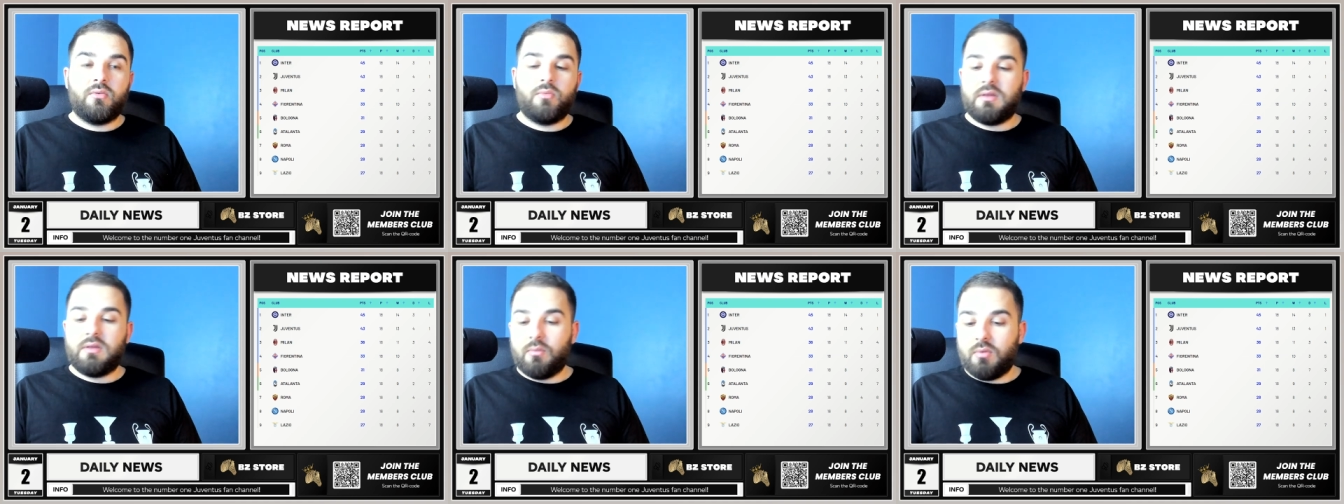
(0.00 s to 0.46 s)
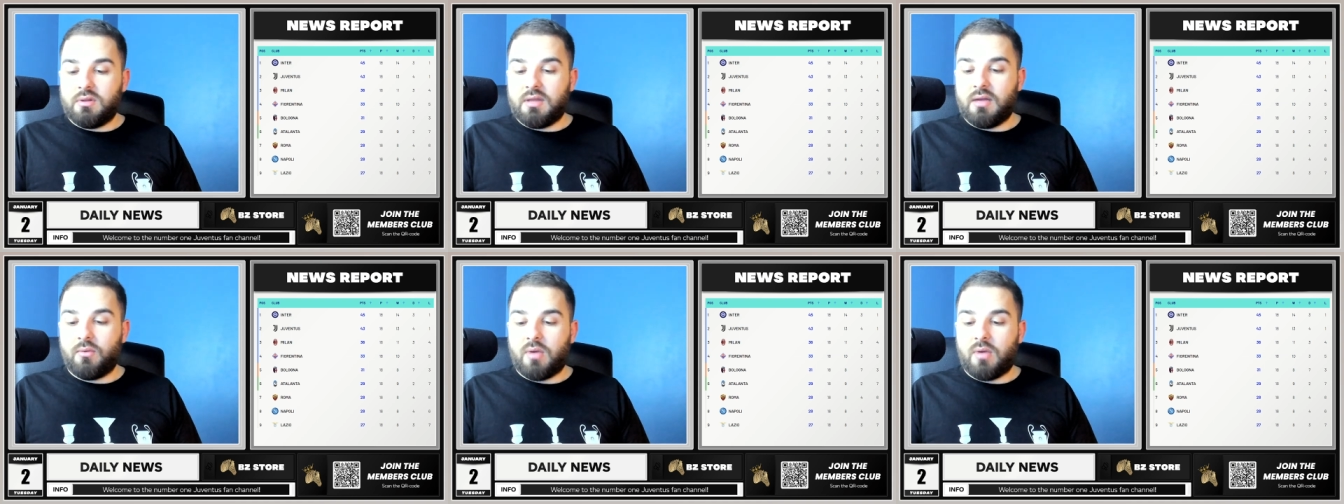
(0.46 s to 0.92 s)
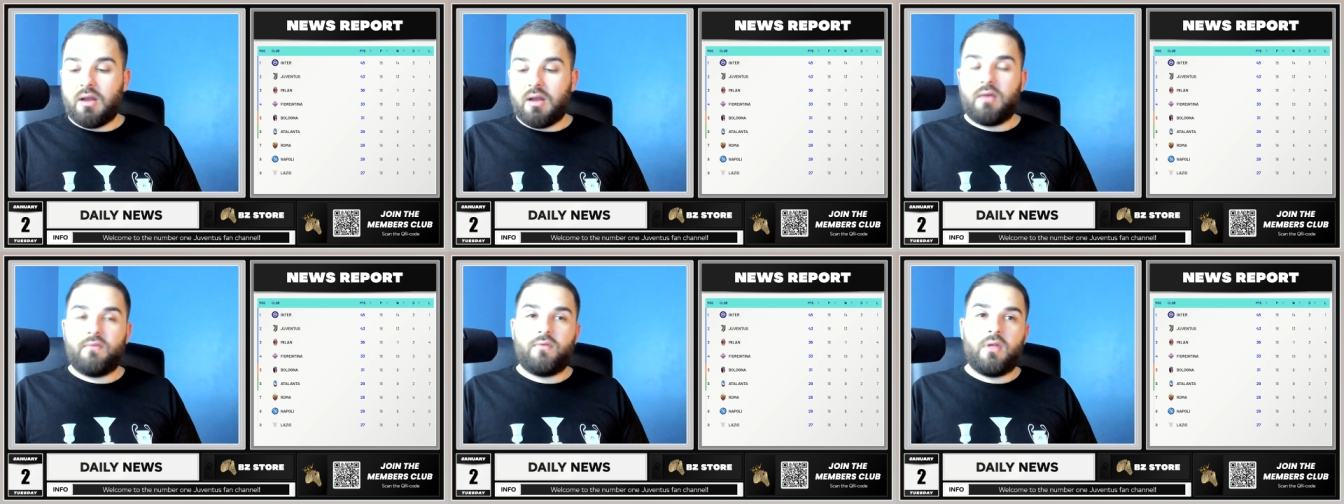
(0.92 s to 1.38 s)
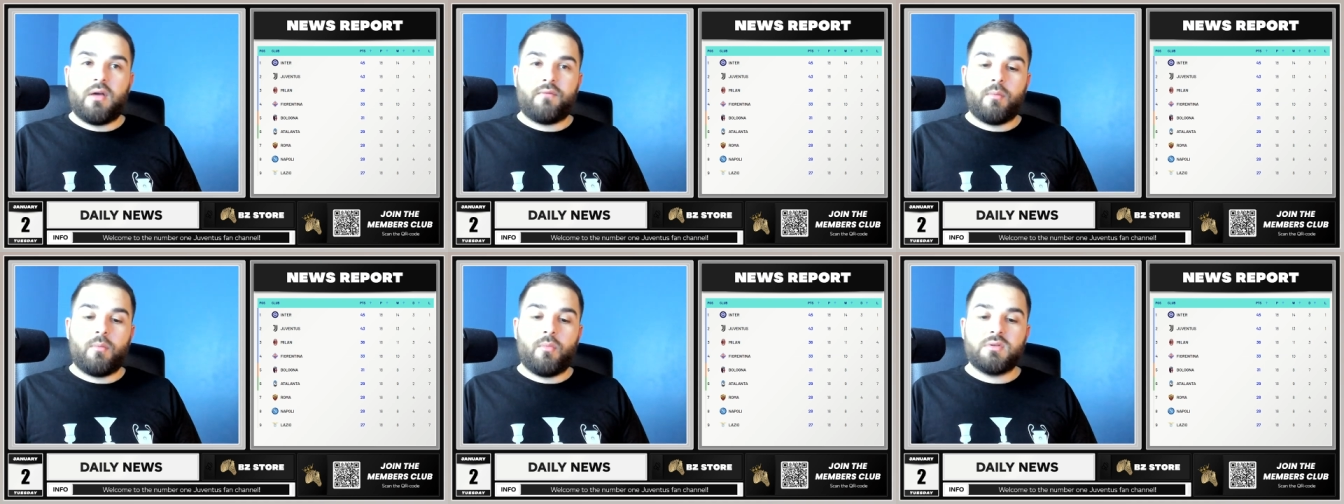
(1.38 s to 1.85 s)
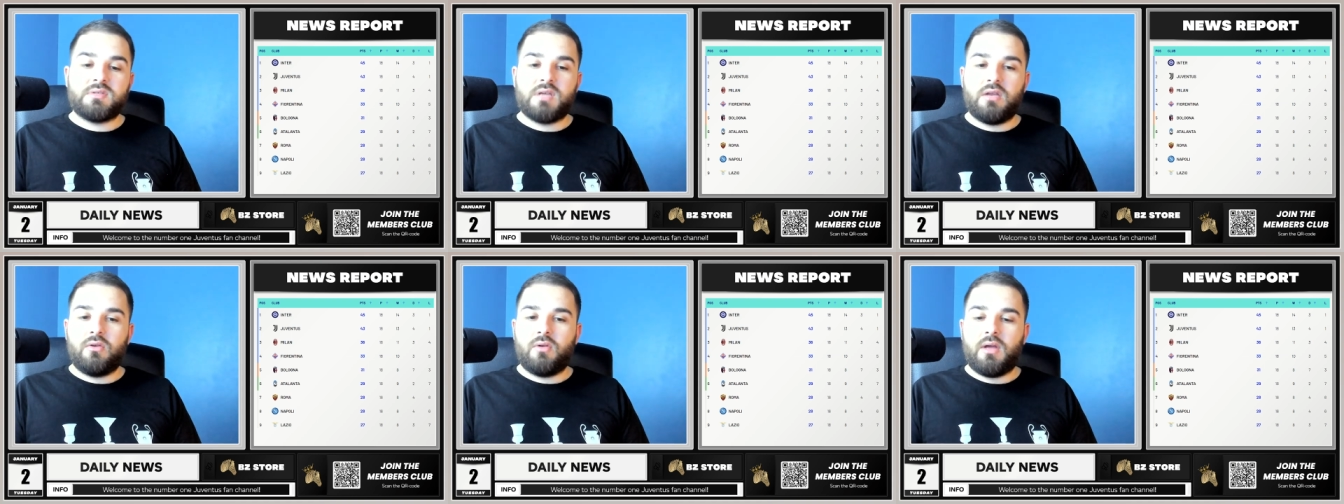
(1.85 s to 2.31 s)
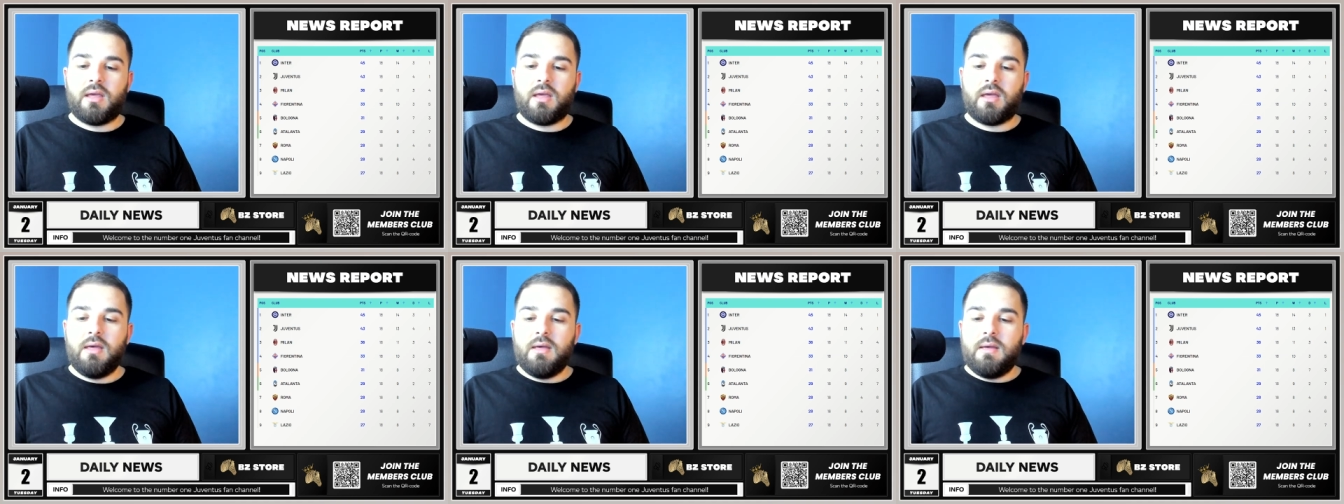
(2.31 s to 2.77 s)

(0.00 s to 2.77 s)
We did run out of luck from Monza. And you're like,